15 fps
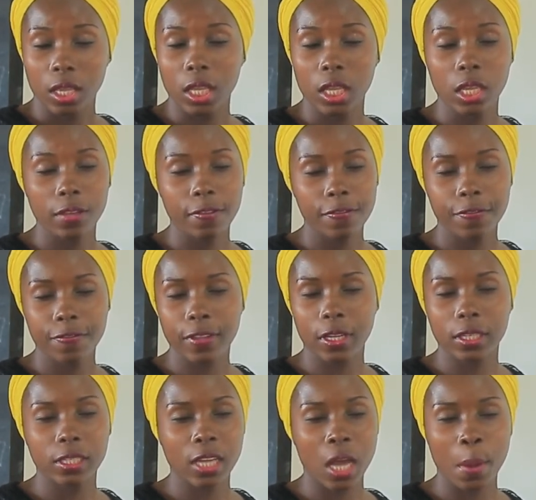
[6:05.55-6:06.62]
If
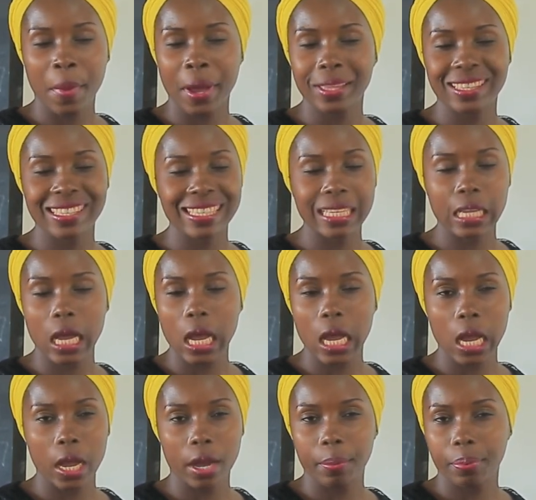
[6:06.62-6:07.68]
the termites
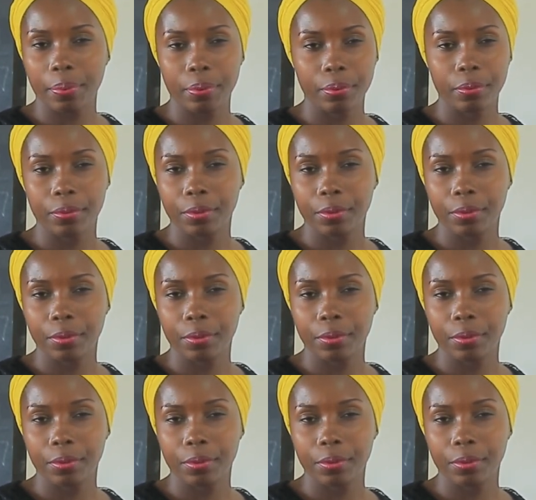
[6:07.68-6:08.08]
gang up,